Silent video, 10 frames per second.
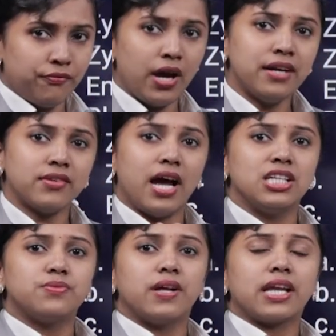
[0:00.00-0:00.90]
we are
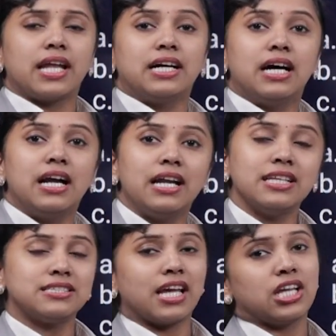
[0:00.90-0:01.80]
transferring an
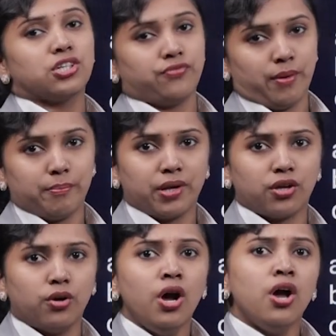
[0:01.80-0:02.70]
early stage of
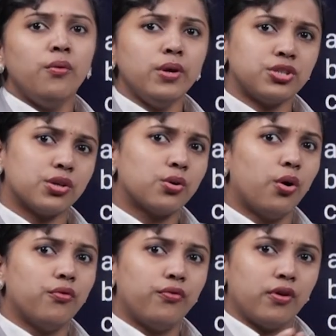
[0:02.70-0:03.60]
embryo, we should
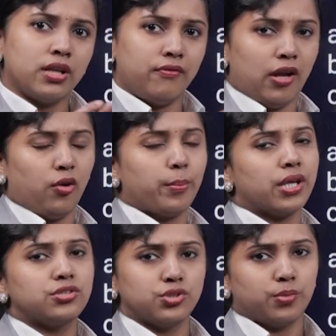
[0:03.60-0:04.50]
go for the
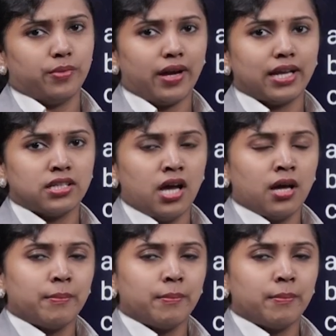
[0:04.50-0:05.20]
fallopian tube, right?